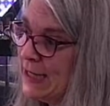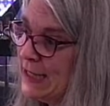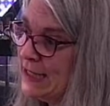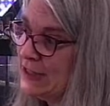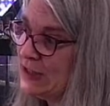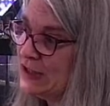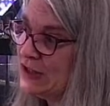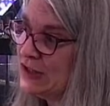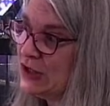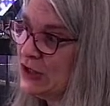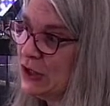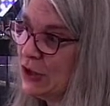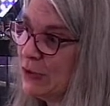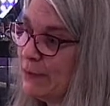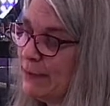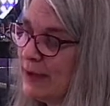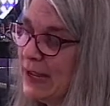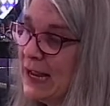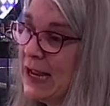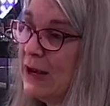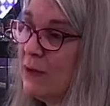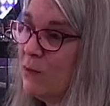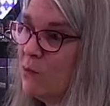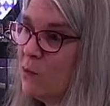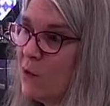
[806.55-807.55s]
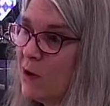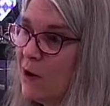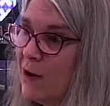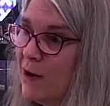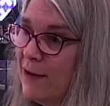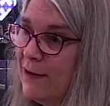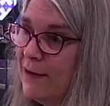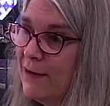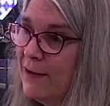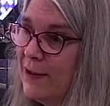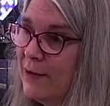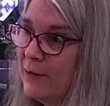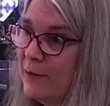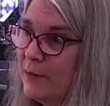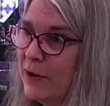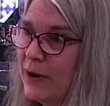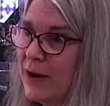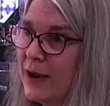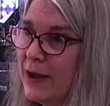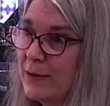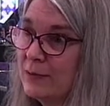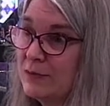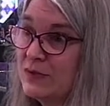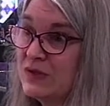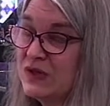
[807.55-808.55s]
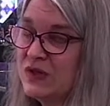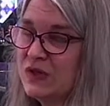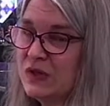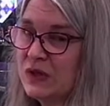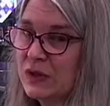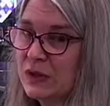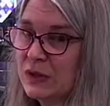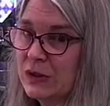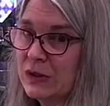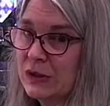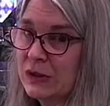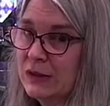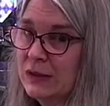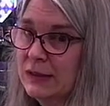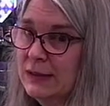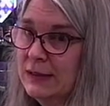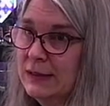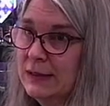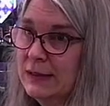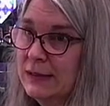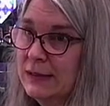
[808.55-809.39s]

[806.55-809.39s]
is your main one and perhaps your